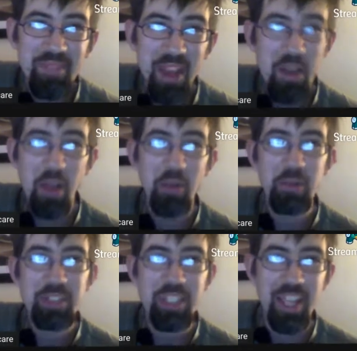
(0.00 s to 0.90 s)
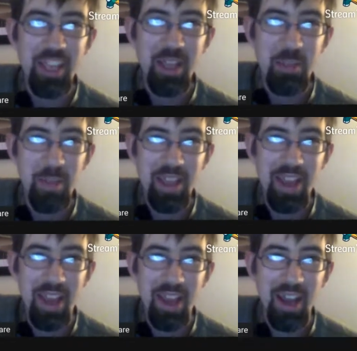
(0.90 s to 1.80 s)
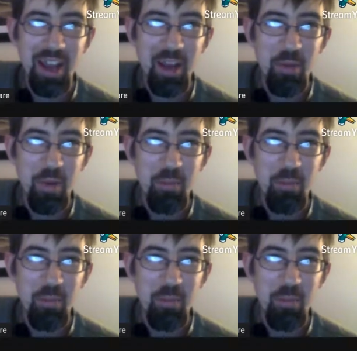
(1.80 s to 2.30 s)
I know it wasn't taking the bait. I